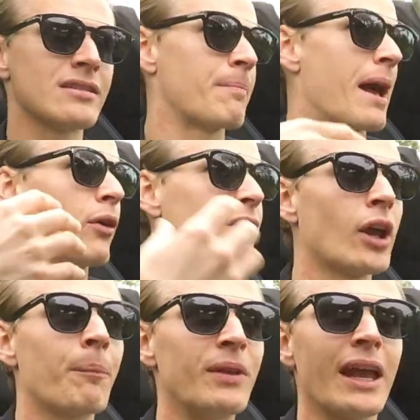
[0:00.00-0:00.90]
about the
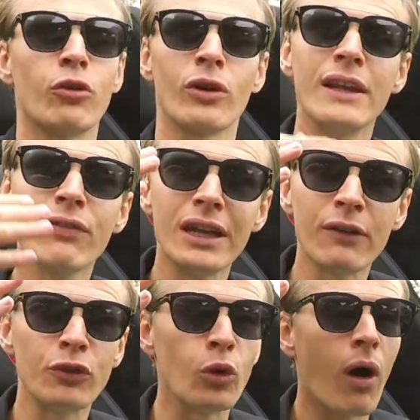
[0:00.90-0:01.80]
update, or even
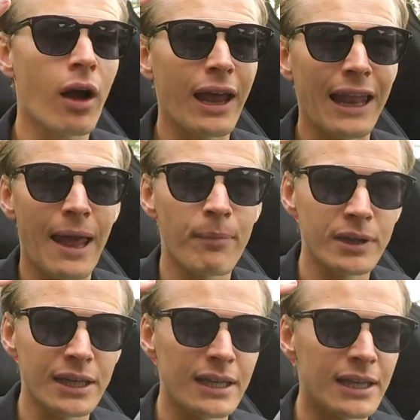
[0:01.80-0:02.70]
if you are a
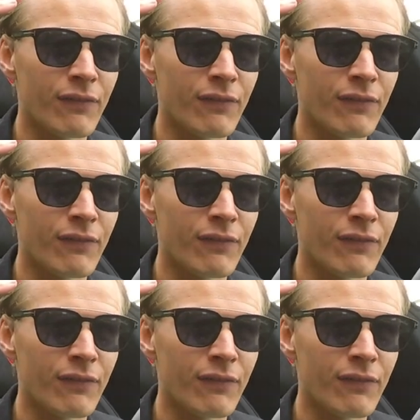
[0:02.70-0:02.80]
Lamborghini